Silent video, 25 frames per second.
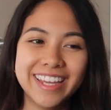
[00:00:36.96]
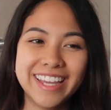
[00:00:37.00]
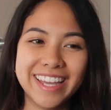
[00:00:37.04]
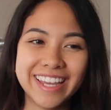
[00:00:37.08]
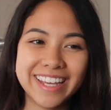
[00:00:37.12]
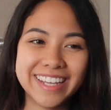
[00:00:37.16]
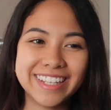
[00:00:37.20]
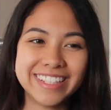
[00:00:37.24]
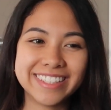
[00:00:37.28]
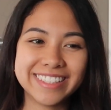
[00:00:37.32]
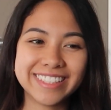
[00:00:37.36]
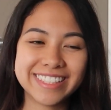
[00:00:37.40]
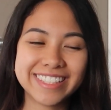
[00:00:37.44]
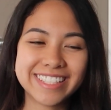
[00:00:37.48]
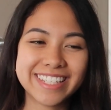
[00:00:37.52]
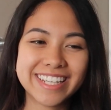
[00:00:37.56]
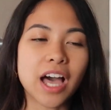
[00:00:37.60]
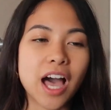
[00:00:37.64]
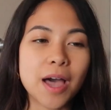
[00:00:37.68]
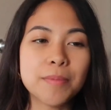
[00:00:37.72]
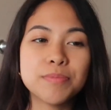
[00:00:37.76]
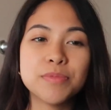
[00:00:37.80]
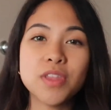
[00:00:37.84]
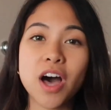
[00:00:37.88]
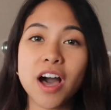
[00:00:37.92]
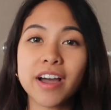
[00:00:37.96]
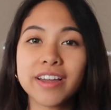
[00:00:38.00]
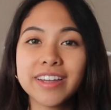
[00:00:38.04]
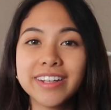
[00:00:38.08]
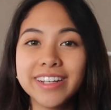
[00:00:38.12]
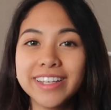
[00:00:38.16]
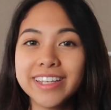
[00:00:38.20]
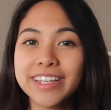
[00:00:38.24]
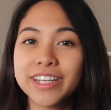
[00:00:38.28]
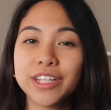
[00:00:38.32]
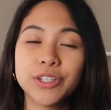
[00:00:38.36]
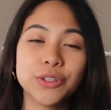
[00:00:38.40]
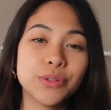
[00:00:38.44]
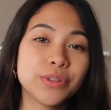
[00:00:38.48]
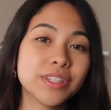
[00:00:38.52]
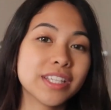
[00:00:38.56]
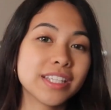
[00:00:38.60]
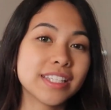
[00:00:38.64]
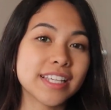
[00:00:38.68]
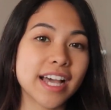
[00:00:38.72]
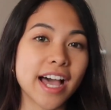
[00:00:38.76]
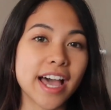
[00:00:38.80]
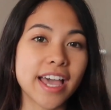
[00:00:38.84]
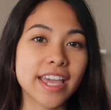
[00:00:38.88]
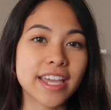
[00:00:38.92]
And I'm not gonna include the
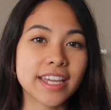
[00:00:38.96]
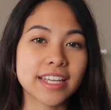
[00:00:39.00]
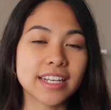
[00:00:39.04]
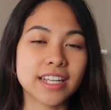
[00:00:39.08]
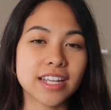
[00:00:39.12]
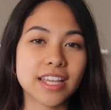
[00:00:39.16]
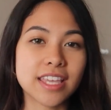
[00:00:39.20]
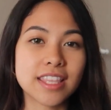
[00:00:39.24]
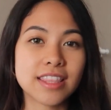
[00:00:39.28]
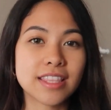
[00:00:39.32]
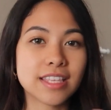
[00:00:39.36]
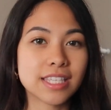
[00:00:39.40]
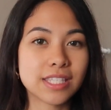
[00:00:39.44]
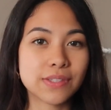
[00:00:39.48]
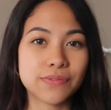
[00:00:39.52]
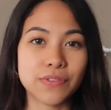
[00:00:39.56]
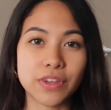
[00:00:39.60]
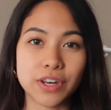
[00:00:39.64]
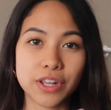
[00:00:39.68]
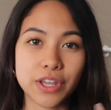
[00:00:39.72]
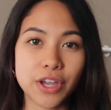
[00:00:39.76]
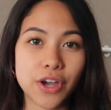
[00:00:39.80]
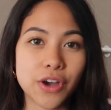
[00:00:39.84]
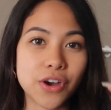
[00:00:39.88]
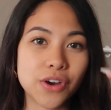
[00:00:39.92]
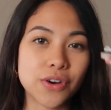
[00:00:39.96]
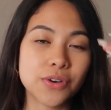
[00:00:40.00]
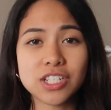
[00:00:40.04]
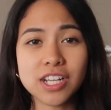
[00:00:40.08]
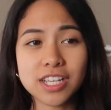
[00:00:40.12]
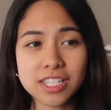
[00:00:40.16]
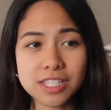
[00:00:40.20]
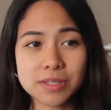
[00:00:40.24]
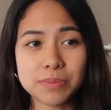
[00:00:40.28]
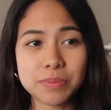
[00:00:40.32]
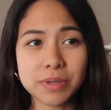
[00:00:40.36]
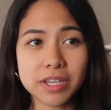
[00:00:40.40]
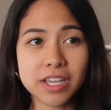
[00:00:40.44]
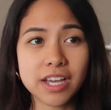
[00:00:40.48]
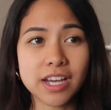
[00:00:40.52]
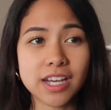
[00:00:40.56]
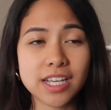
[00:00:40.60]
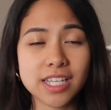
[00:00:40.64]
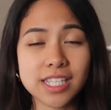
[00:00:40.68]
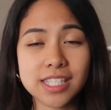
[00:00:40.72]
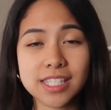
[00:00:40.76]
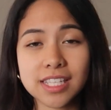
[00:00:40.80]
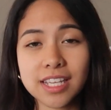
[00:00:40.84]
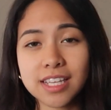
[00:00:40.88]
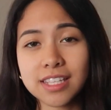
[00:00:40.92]
diet in this video just
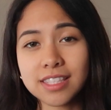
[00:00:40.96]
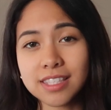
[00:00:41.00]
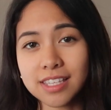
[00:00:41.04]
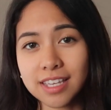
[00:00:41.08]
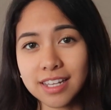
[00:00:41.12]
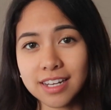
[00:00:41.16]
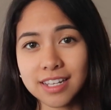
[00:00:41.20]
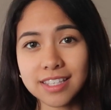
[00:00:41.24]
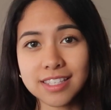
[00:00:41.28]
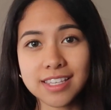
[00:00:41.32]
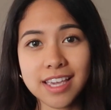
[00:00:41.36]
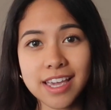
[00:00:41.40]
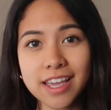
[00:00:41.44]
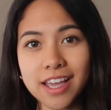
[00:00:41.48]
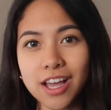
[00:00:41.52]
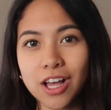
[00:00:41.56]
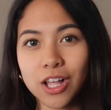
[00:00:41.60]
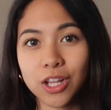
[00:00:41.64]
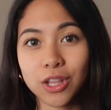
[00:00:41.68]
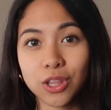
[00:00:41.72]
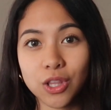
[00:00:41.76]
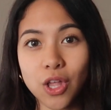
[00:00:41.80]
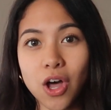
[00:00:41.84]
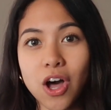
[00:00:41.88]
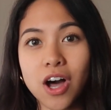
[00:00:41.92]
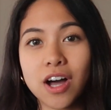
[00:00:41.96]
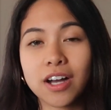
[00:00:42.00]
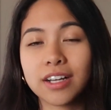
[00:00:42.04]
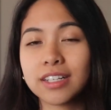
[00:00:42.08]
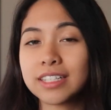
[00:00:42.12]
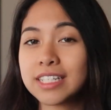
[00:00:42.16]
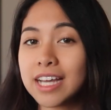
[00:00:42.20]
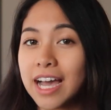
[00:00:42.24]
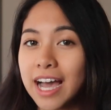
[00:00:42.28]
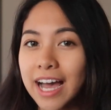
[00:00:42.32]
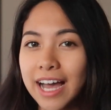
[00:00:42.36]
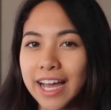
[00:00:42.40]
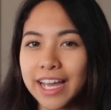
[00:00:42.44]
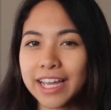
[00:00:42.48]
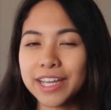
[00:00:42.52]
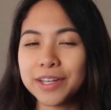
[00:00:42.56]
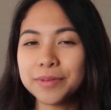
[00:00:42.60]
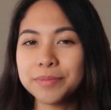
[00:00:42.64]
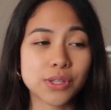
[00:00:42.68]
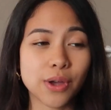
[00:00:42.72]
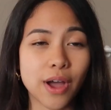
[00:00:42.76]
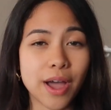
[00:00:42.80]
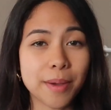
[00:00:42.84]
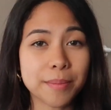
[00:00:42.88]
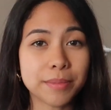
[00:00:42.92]
because it's gonna take a long time.
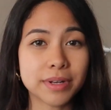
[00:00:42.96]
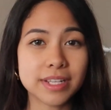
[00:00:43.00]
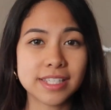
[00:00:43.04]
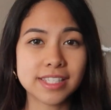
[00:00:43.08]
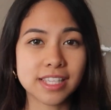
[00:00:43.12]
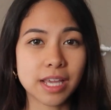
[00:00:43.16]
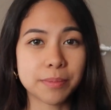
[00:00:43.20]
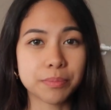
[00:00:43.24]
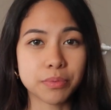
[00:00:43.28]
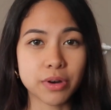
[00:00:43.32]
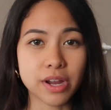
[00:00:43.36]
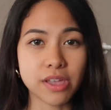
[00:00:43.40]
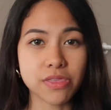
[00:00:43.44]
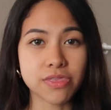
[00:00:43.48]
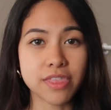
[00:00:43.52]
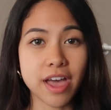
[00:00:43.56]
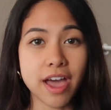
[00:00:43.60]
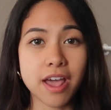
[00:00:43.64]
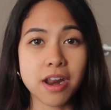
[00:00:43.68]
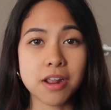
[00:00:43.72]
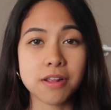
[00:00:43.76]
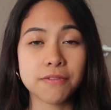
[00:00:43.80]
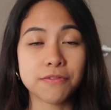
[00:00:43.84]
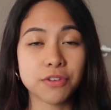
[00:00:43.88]
So I'm gonna separate that.